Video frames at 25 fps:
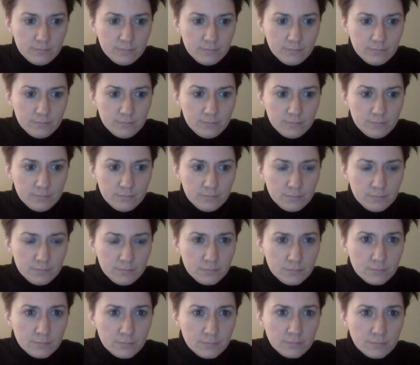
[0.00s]

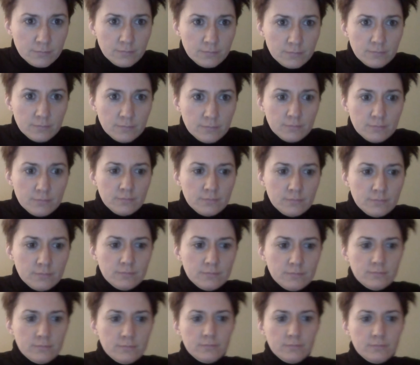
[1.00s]

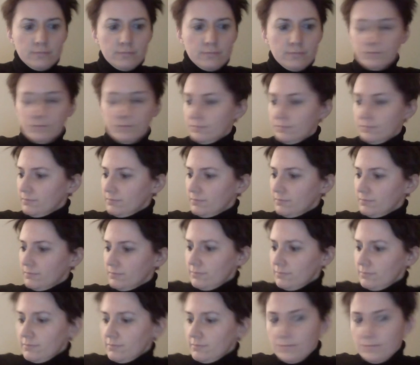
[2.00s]

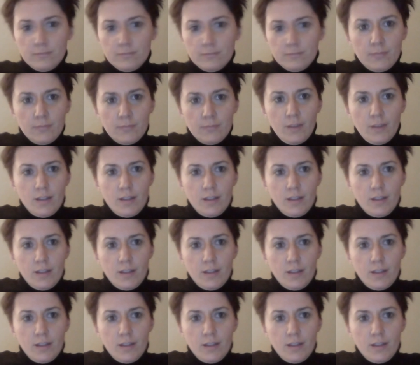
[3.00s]
(silence)